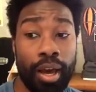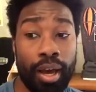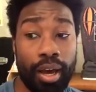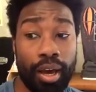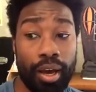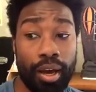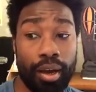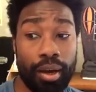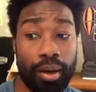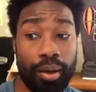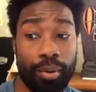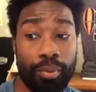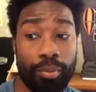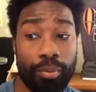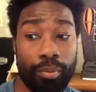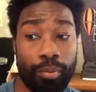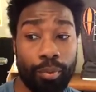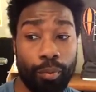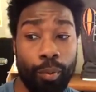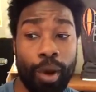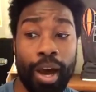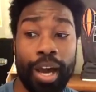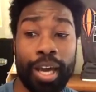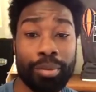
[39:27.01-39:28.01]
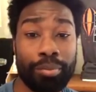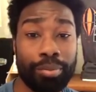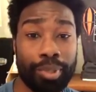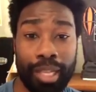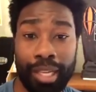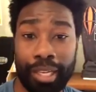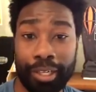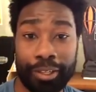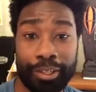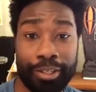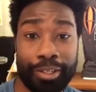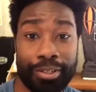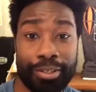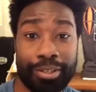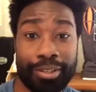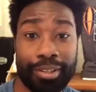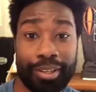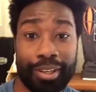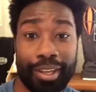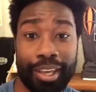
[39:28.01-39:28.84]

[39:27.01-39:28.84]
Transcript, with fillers: um, wine bloggers,